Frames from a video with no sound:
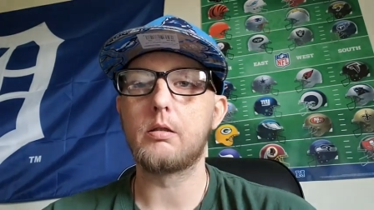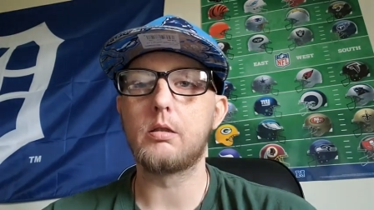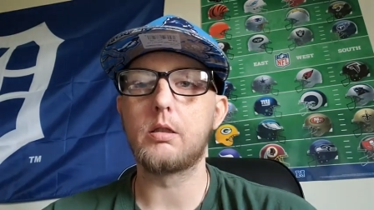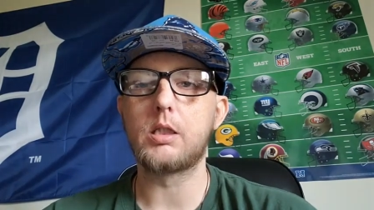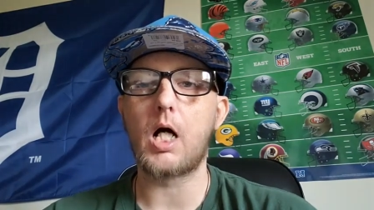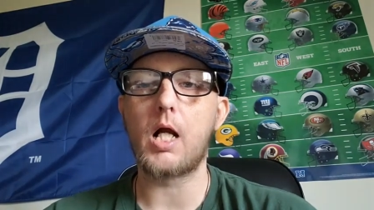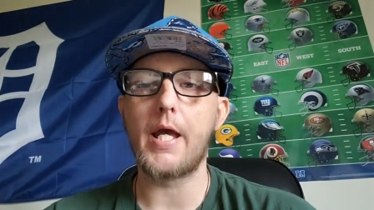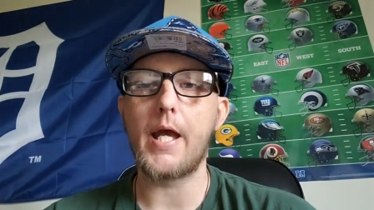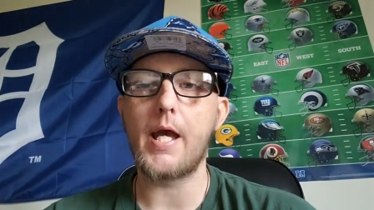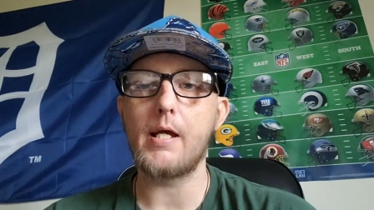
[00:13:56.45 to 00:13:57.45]
Sean
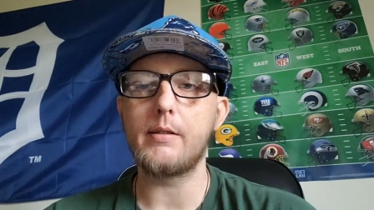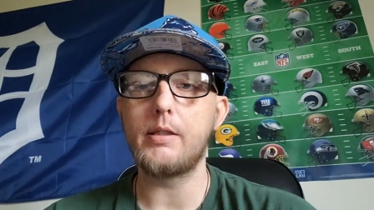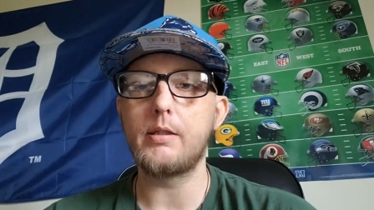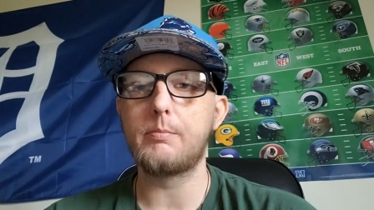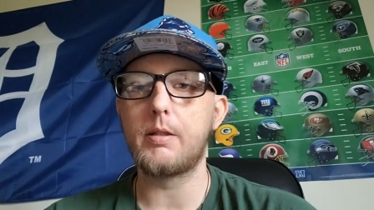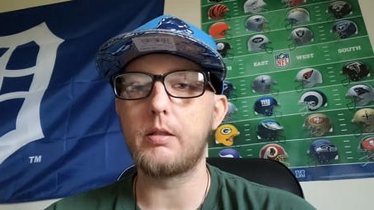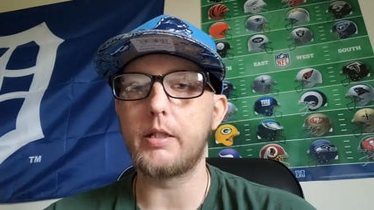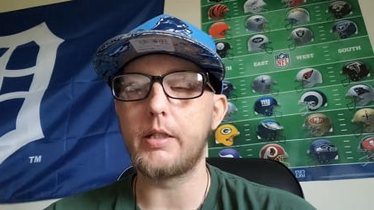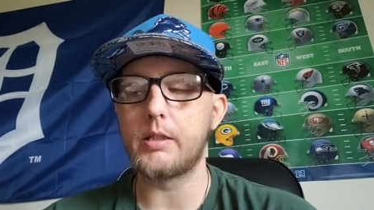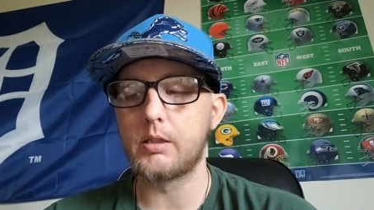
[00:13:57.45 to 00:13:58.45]
Hand, he's been
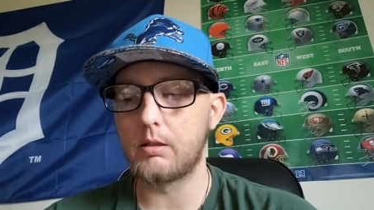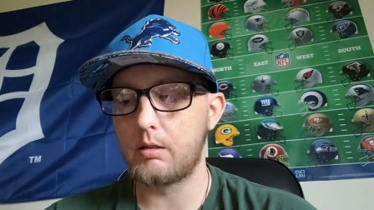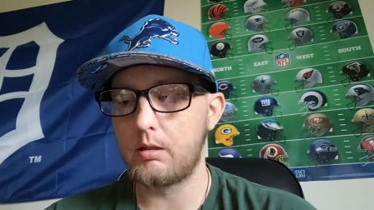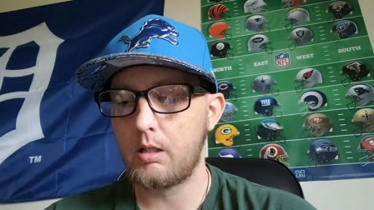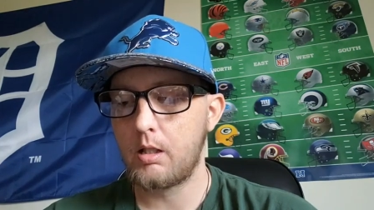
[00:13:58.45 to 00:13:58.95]
injured.